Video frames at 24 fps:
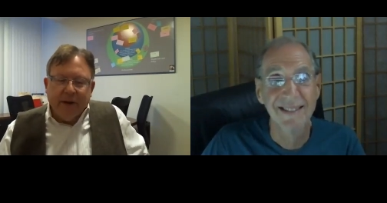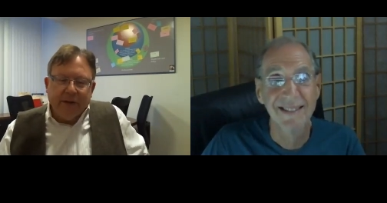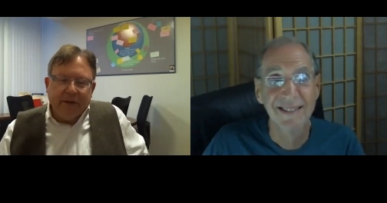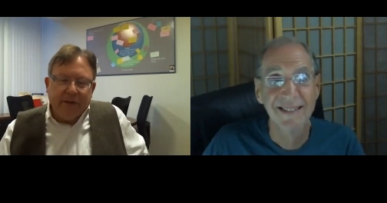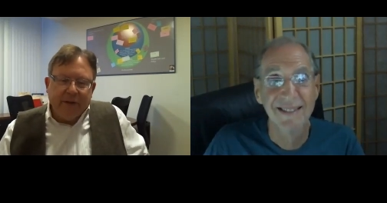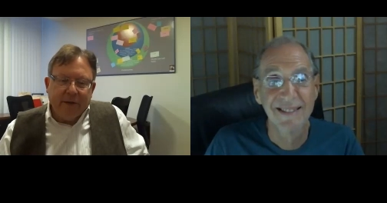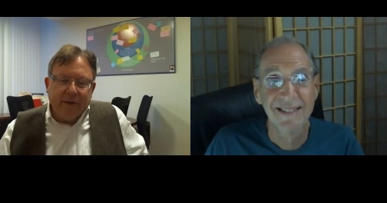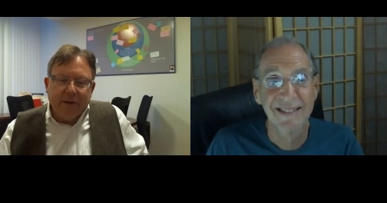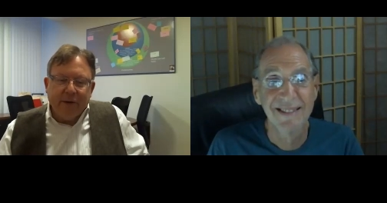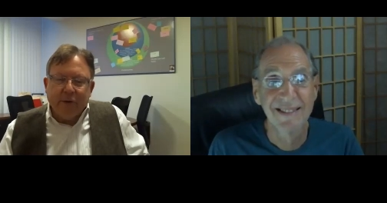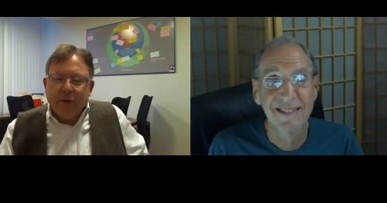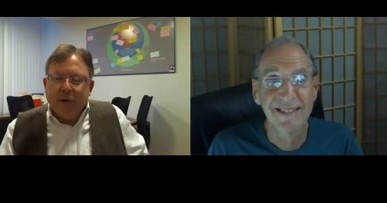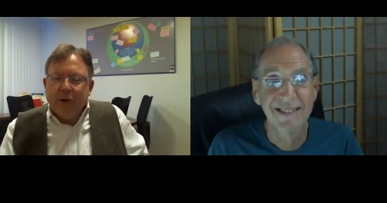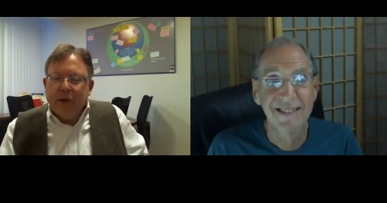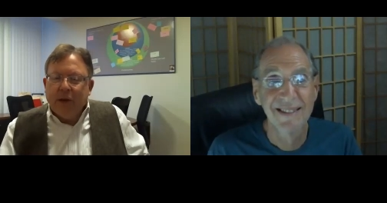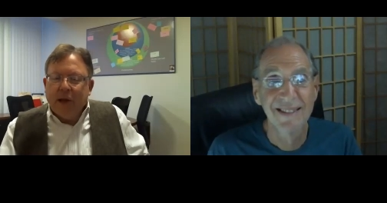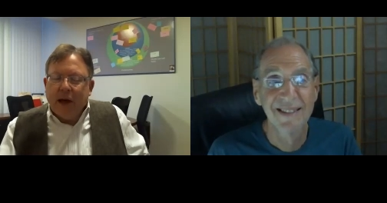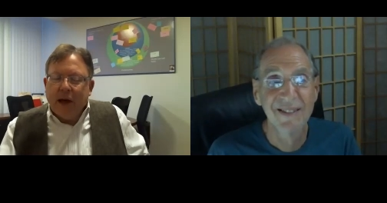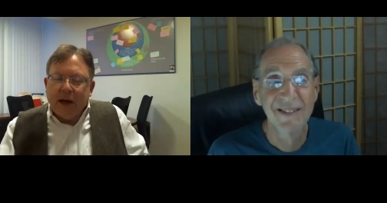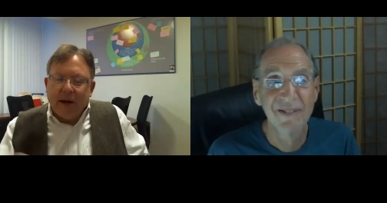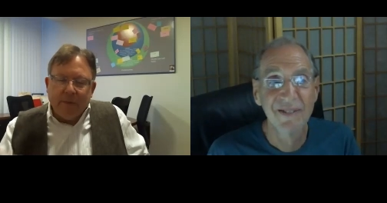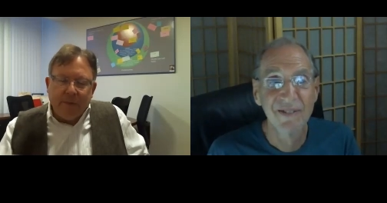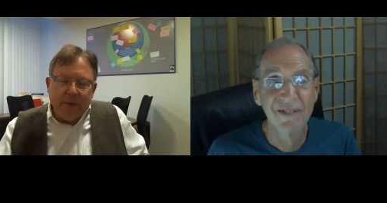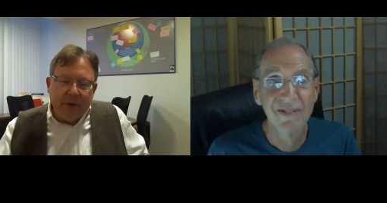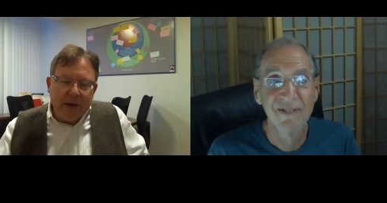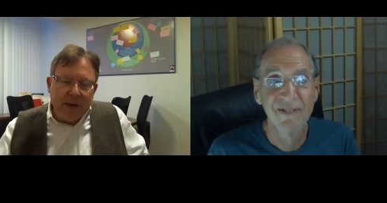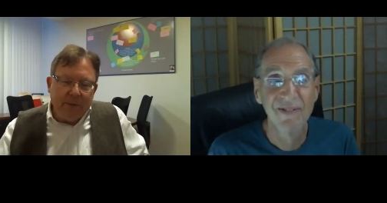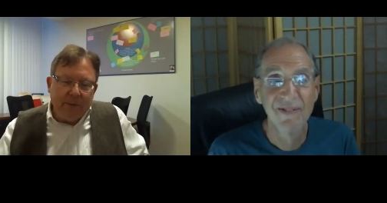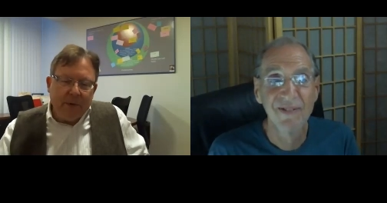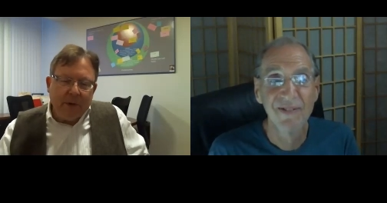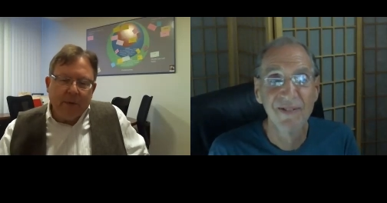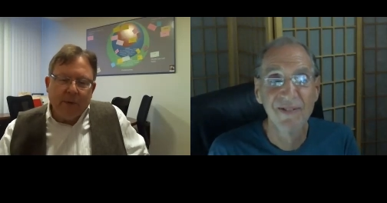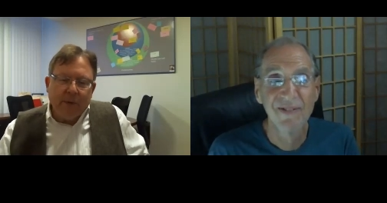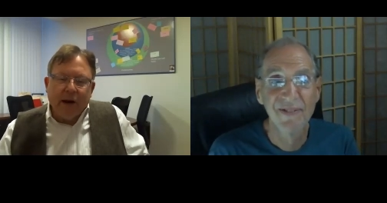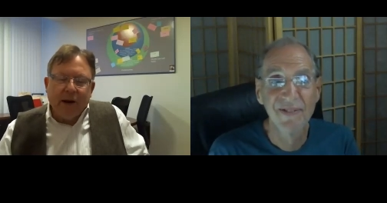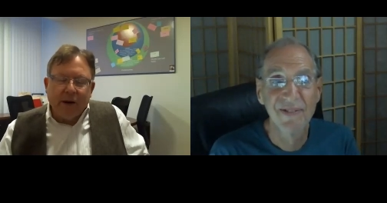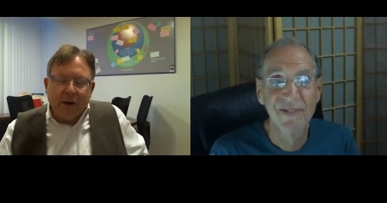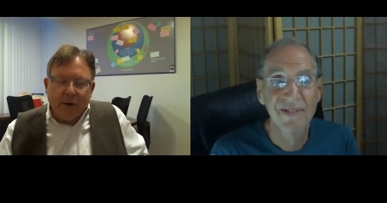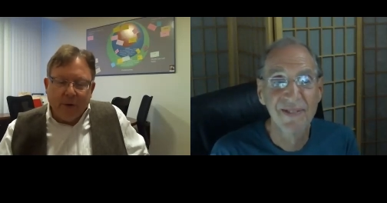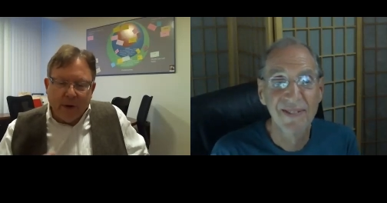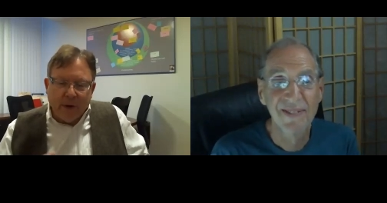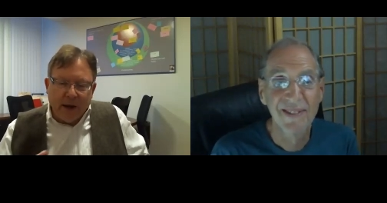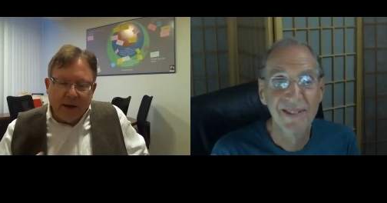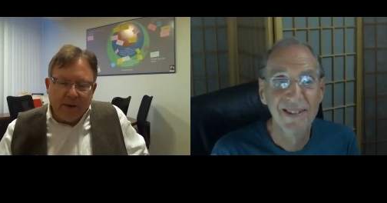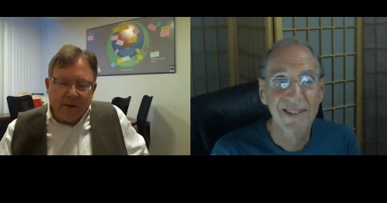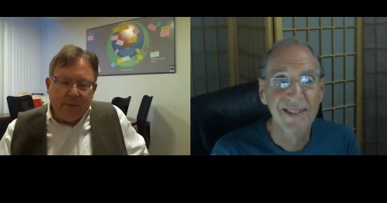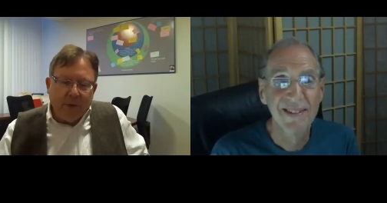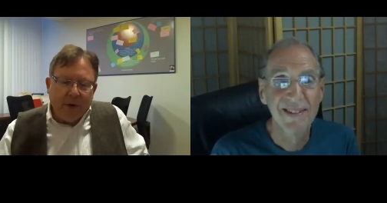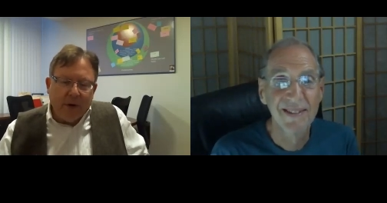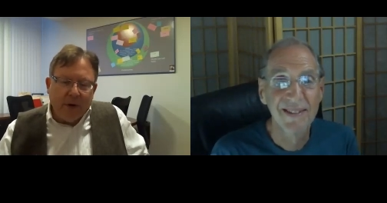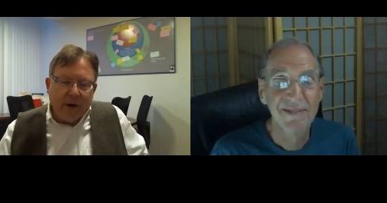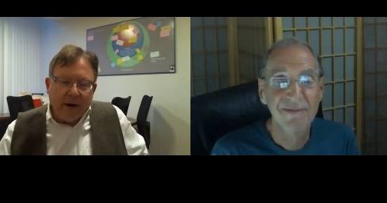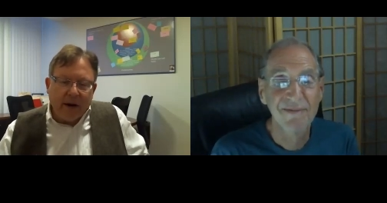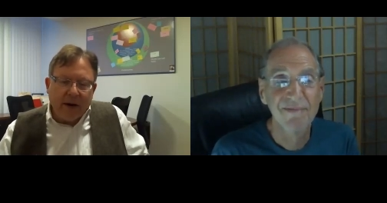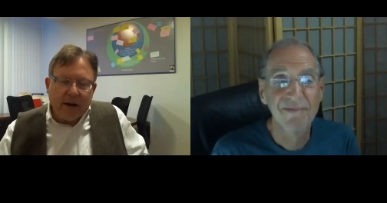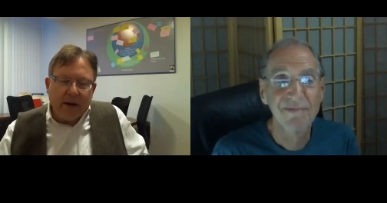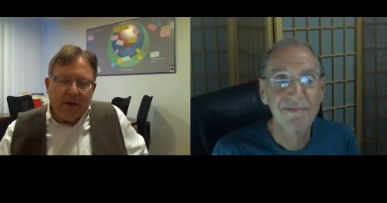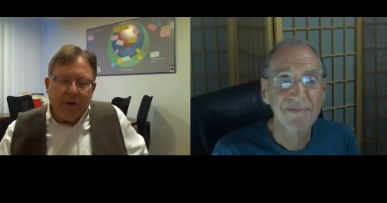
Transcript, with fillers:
Speaker 1: So there were a lot of people around Grant Park.